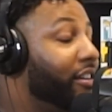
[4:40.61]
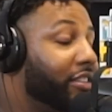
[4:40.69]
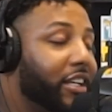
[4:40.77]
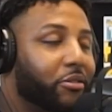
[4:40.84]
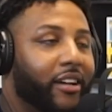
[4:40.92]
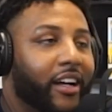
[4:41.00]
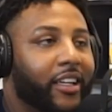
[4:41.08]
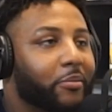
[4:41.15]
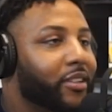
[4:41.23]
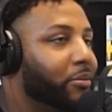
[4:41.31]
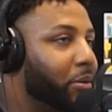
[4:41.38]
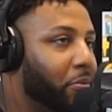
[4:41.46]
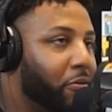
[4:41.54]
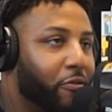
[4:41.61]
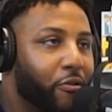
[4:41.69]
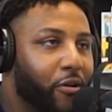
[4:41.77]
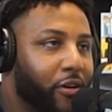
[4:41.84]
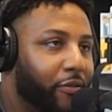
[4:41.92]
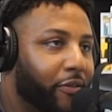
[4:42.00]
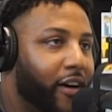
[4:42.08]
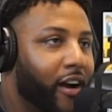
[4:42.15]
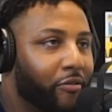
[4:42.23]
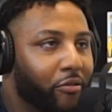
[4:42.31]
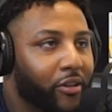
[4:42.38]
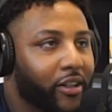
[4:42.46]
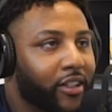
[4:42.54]
That's what I keep telling people: 4 to
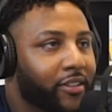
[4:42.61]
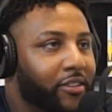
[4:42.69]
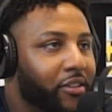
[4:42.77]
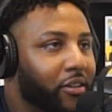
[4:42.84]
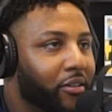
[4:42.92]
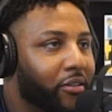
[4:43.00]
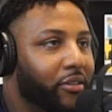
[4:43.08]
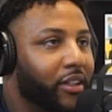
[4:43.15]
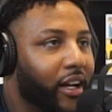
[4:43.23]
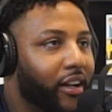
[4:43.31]
5 wins. You know, like,